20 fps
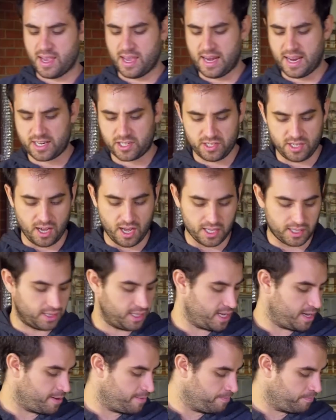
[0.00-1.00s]
And actually,
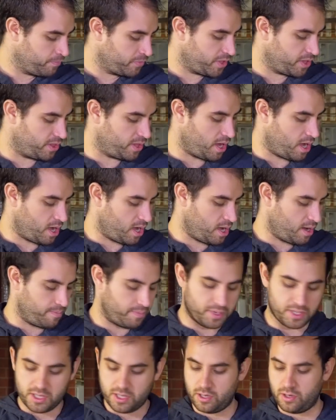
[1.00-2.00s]
oddly, the
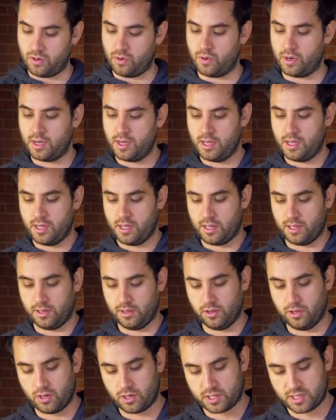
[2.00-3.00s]
hub too
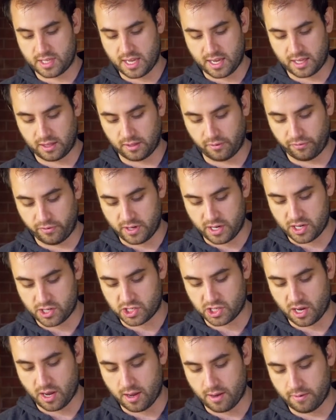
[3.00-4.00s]
looks like the
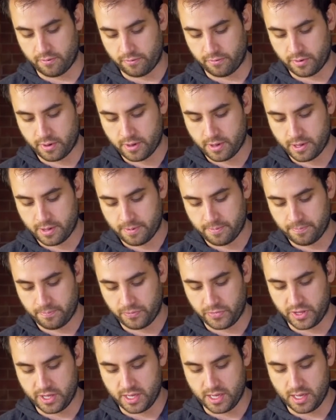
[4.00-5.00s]
finish of
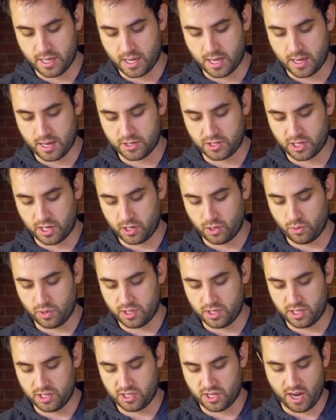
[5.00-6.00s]
the genuine
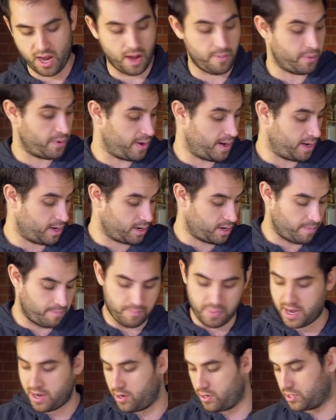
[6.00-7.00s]
DJI product
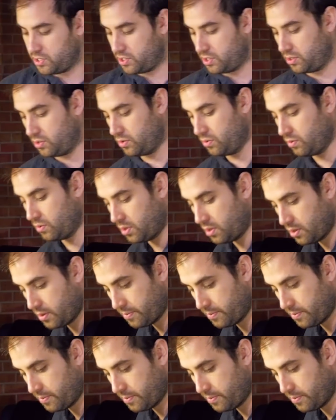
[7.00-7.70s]
compared to